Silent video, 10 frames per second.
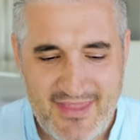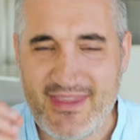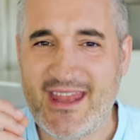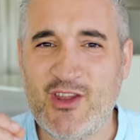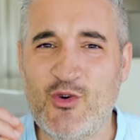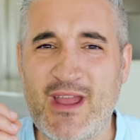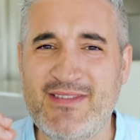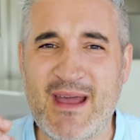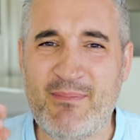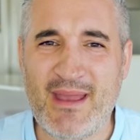And then you
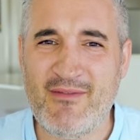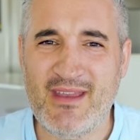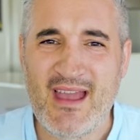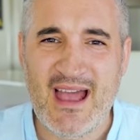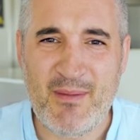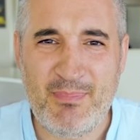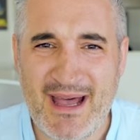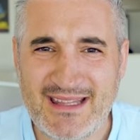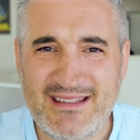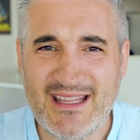end up having
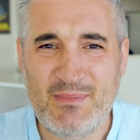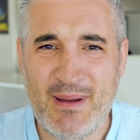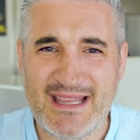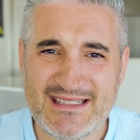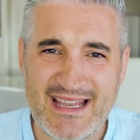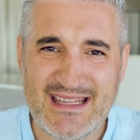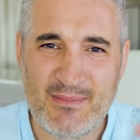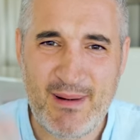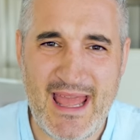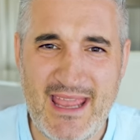a dead pasta in
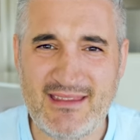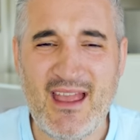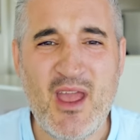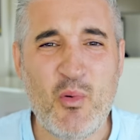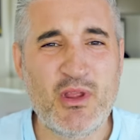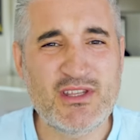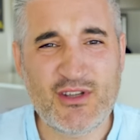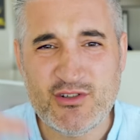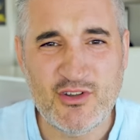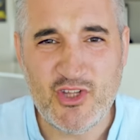the plate with the
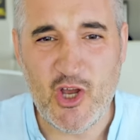sauce on